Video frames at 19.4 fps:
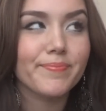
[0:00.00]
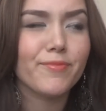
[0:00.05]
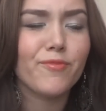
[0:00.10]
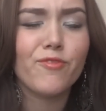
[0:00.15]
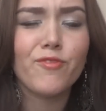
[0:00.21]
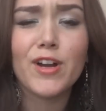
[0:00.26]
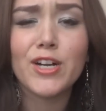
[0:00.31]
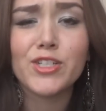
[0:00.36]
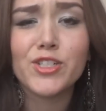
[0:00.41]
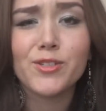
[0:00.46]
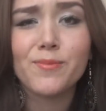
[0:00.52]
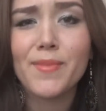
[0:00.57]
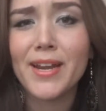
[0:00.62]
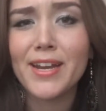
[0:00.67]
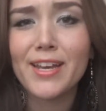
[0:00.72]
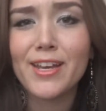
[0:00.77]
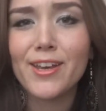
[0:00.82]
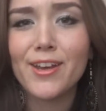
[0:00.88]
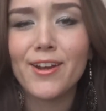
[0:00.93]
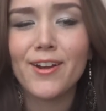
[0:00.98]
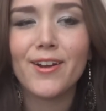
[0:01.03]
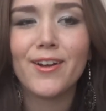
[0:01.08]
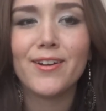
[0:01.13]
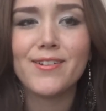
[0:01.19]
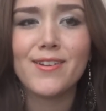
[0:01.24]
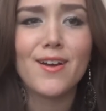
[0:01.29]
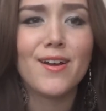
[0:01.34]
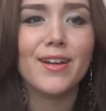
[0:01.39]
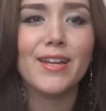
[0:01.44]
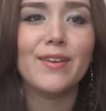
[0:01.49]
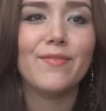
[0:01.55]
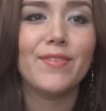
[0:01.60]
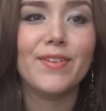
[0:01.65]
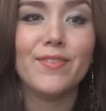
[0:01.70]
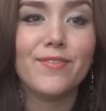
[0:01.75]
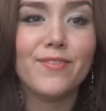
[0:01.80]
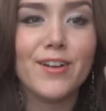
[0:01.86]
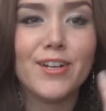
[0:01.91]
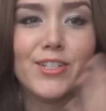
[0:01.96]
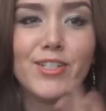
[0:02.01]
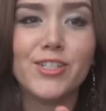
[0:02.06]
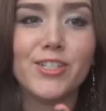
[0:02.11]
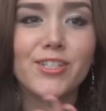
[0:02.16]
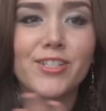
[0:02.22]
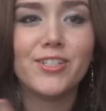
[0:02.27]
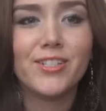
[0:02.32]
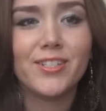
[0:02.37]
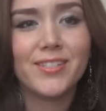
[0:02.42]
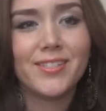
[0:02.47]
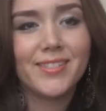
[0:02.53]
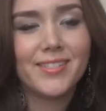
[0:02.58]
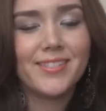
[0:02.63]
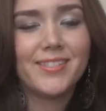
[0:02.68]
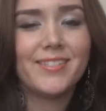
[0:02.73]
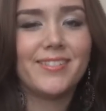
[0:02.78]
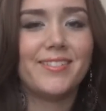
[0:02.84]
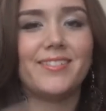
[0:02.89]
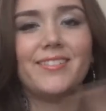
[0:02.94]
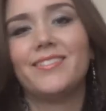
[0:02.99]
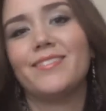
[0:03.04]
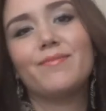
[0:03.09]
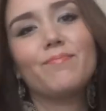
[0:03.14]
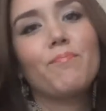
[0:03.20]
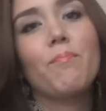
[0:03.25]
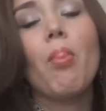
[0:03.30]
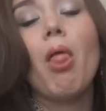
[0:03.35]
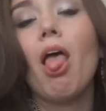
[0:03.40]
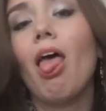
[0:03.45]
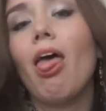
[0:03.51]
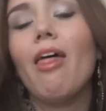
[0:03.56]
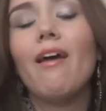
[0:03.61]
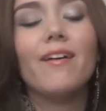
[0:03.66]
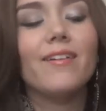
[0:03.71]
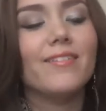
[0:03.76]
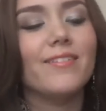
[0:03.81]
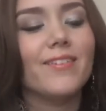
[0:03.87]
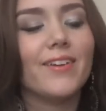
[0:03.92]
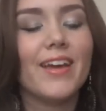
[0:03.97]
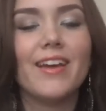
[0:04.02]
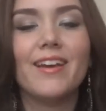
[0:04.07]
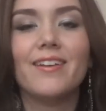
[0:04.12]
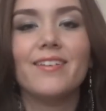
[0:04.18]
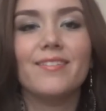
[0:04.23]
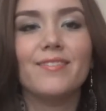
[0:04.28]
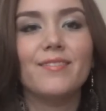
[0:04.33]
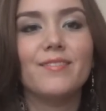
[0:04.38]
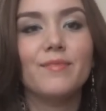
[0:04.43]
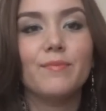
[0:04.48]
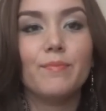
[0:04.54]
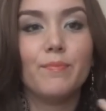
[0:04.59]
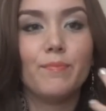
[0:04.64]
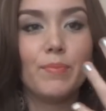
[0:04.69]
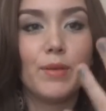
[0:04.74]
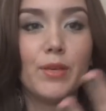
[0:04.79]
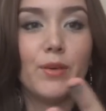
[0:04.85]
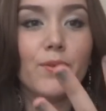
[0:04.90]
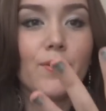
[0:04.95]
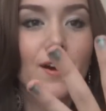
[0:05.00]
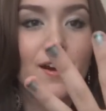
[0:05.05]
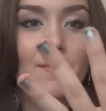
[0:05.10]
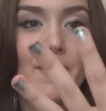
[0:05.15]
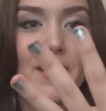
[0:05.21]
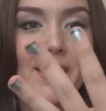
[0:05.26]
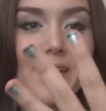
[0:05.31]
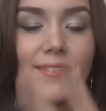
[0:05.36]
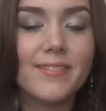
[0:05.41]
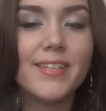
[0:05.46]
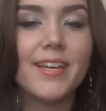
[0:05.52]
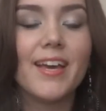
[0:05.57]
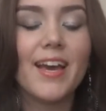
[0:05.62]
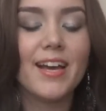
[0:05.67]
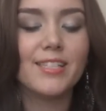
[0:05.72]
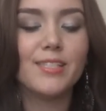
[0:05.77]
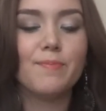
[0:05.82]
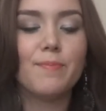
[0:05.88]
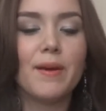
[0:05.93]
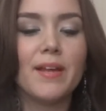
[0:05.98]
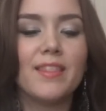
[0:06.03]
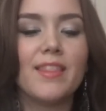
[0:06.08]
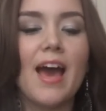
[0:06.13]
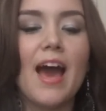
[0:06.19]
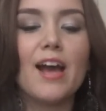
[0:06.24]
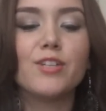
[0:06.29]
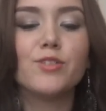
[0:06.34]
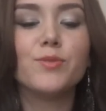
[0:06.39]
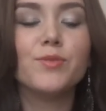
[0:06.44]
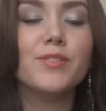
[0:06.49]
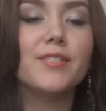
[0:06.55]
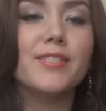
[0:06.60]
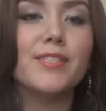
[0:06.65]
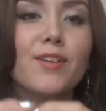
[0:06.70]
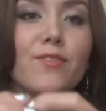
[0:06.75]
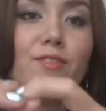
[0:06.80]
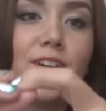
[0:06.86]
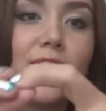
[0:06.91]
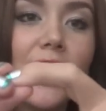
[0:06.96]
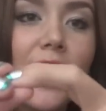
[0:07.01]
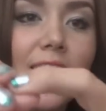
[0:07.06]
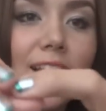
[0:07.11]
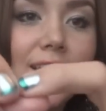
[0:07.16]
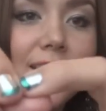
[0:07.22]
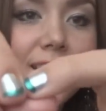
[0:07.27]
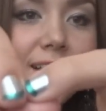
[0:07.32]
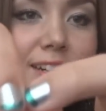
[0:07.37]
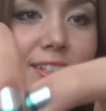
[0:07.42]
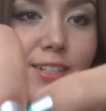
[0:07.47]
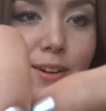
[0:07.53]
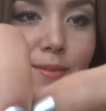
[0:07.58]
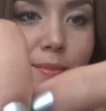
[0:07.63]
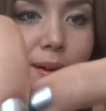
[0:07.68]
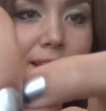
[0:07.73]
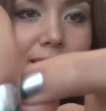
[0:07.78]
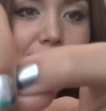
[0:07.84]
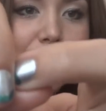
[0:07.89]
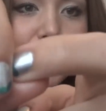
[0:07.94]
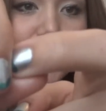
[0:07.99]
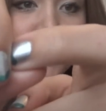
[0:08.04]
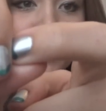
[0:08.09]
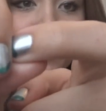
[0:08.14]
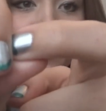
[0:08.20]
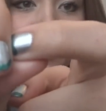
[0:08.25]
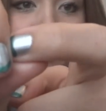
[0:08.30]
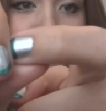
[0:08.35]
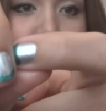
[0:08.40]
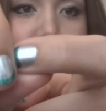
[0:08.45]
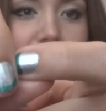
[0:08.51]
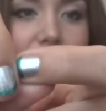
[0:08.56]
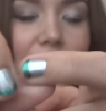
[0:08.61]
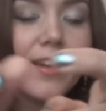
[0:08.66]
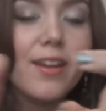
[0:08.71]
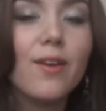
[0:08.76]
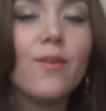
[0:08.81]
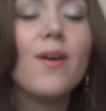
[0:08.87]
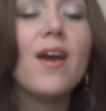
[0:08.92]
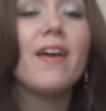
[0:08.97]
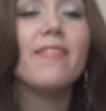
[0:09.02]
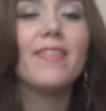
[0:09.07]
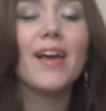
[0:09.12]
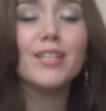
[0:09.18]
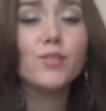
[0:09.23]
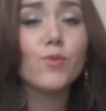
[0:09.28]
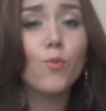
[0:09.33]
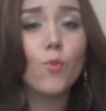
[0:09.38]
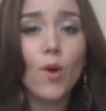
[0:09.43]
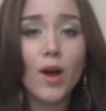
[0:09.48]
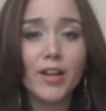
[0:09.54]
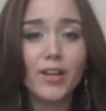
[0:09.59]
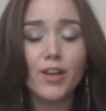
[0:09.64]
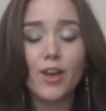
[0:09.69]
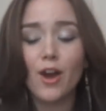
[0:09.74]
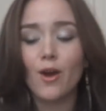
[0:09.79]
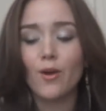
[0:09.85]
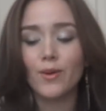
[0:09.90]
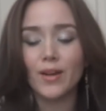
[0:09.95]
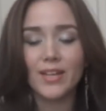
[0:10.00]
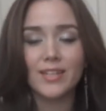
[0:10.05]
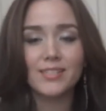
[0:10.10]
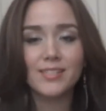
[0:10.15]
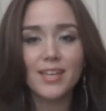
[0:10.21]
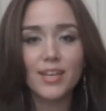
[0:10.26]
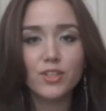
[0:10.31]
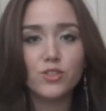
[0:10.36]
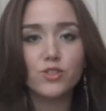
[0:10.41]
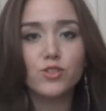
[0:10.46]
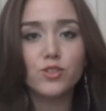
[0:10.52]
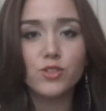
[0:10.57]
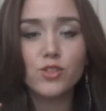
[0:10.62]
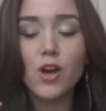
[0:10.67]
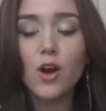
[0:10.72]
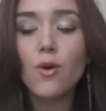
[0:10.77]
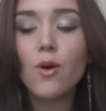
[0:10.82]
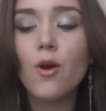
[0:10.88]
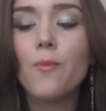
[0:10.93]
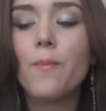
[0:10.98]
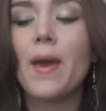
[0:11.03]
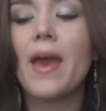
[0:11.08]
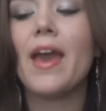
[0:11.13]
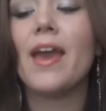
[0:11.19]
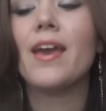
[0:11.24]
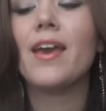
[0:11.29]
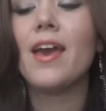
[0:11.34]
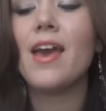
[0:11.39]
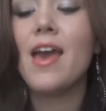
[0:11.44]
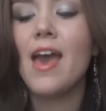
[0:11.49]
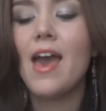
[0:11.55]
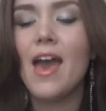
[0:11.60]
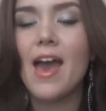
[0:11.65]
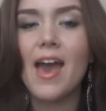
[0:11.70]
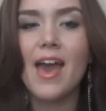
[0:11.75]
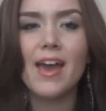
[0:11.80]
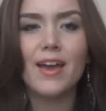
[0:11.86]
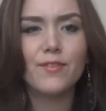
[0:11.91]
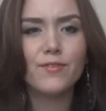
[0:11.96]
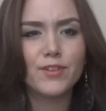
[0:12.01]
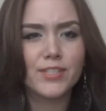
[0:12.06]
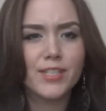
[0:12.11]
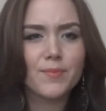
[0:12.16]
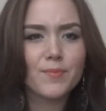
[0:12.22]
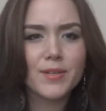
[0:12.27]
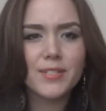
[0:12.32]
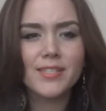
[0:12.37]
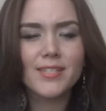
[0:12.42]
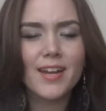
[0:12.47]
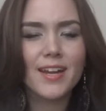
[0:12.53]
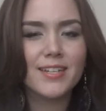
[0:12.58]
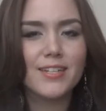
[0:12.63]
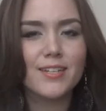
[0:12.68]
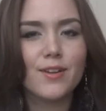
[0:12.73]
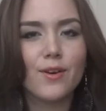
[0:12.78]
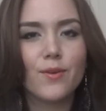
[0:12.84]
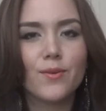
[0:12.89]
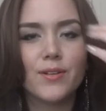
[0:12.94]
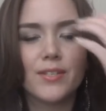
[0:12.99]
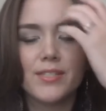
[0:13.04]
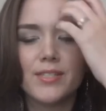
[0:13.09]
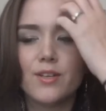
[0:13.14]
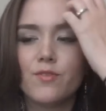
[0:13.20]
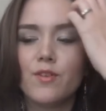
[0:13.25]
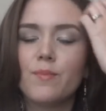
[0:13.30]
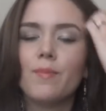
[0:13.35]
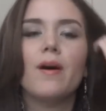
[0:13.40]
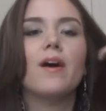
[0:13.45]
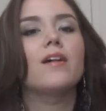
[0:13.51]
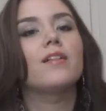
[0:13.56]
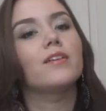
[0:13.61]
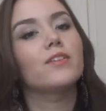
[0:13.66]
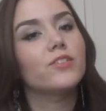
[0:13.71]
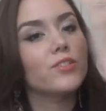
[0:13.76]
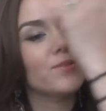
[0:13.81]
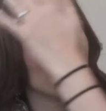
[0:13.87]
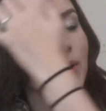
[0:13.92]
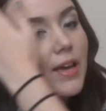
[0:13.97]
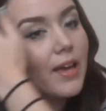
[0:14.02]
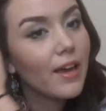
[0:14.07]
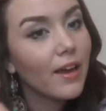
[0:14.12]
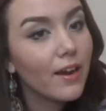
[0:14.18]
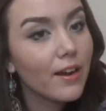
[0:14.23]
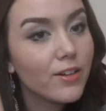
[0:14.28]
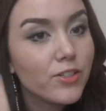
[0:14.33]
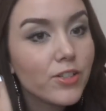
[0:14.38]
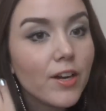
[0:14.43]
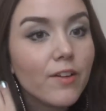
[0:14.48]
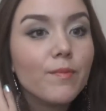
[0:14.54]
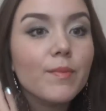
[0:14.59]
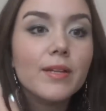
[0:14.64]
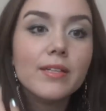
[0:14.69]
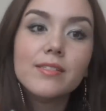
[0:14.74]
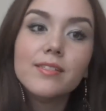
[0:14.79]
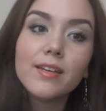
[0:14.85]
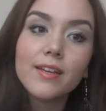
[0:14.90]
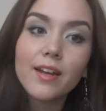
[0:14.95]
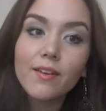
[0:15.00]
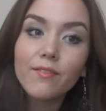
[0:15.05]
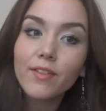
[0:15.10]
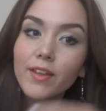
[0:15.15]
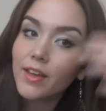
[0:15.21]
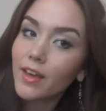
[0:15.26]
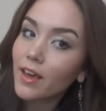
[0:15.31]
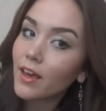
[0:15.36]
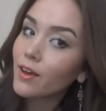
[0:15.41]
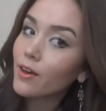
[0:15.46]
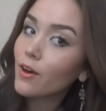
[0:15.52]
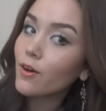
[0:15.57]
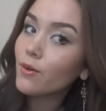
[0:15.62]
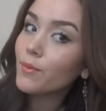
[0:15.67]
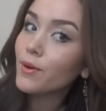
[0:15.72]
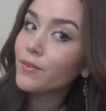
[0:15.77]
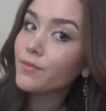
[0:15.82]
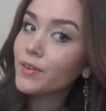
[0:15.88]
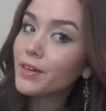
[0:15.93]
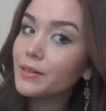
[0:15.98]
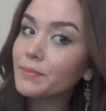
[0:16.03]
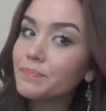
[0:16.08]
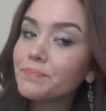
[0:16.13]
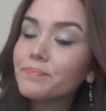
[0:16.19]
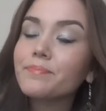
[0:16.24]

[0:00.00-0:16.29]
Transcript: French manicure, not even French, just bleh, looking puke on my nails I guess but the actual silver color don't mind them they're so short I know that's one coat it's like so opaque and for some reason I didn't own a silver polish my hair is driving me insane I have like a comb over